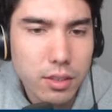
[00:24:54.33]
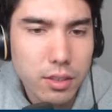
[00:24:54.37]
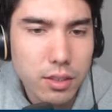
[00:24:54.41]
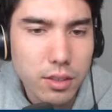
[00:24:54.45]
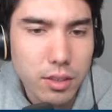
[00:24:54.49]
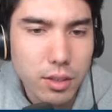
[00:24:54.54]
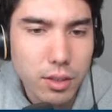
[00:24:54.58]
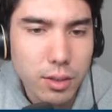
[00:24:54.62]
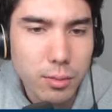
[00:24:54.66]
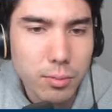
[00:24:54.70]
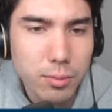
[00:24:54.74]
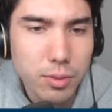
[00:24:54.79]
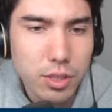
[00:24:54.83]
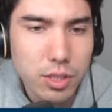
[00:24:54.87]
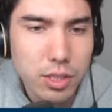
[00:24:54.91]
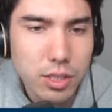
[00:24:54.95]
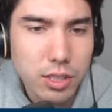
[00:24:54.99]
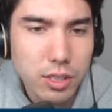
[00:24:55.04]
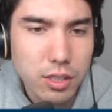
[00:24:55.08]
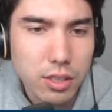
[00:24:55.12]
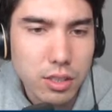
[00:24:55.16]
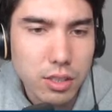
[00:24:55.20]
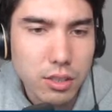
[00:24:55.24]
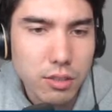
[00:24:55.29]
Nope, just
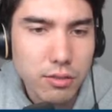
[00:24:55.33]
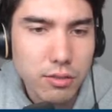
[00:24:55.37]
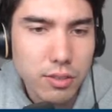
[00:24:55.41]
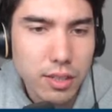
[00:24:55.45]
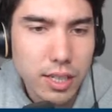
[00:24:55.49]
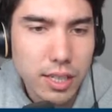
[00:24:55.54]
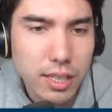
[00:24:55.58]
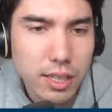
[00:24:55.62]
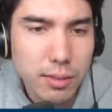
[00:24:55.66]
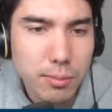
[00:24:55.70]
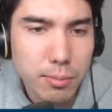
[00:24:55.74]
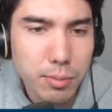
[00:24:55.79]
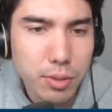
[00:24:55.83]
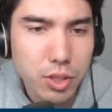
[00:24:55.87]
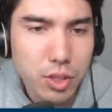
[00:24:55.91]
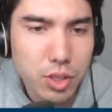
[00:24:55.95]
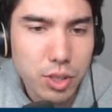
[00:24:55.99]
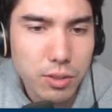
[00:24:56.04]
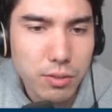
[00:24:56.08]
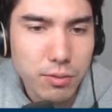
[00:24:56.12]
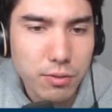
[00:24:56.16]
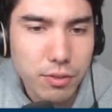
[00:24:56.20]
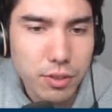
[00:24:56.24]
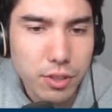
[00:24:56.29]
solidifying the
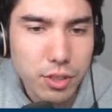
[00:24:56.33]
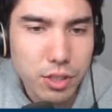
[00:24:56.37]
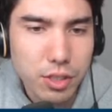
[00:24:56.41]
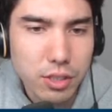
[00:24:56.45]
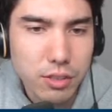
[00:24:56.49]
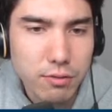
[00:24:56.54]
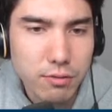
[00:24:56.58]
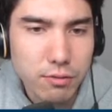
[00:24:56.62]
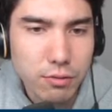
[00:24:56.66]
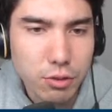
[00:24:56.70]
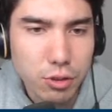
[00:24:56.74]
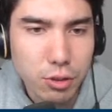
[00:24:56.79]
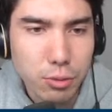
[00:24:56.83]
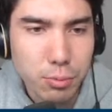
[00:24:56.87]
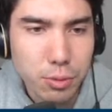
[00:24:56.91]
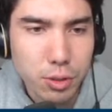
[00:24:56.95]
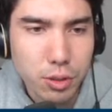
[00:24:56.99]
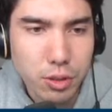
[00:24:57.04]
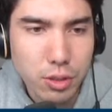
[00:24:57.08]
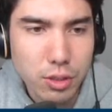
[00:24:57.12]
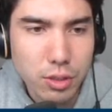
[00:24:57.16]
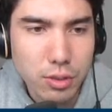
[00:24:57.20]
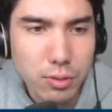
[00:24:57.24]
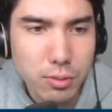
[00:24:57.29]
bishop first and
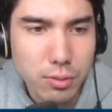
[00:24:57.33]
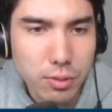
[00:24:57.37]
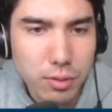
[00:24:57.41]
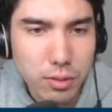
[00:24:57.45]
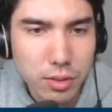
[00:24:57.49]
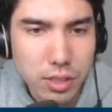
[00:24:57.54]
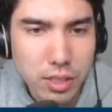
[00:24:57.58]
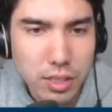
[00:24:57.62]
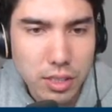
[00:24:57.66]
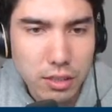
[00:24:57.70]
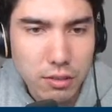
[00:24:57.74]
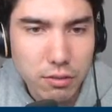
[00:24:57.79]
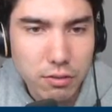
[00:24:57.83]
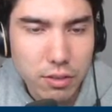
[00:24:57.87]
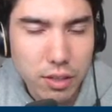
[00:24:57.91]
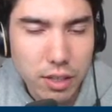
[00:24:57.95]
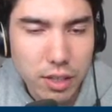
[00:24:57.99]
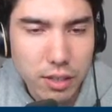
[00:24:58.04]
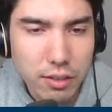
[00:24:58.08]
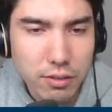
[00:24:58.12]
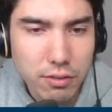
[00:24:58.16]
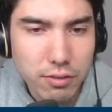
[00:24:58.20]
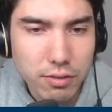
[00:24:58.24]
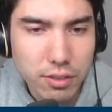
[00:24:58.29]
foremost.
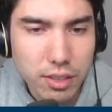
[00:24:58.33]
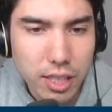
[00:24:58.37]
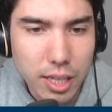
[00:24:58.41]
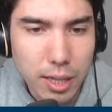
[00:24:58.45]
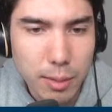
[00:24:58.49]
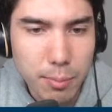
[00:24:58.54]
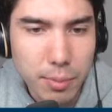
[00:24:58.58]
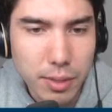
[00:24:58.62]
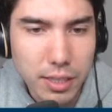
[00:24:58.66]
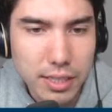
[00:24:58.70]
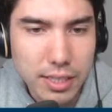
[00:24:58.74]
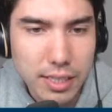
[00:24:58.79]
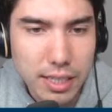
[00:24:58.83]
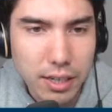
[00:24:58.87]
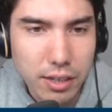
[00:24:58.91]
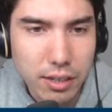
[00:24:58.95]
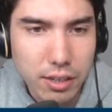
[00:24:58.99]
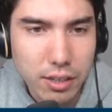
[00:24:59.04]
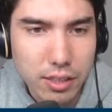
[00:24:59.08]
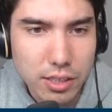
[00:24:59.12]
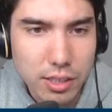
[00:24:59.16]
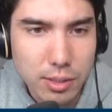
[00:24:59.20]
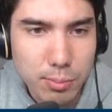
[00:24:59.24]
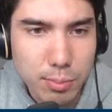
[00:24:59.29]
C5, clamping down
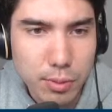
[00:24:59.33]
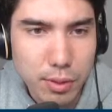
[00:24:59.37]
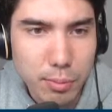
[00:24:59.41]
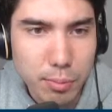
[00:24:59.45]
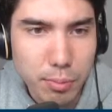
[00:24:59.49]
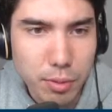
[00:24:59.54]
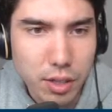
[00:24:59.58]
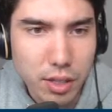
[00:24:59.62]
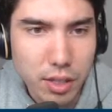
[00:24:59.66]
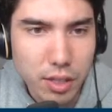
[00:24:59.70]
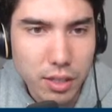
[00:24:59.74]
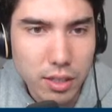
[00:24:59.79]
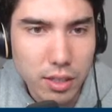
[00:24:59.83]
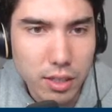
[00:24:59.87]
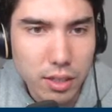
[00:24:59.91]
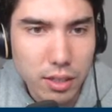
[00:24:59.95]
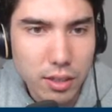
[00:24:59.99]
on this b pawn.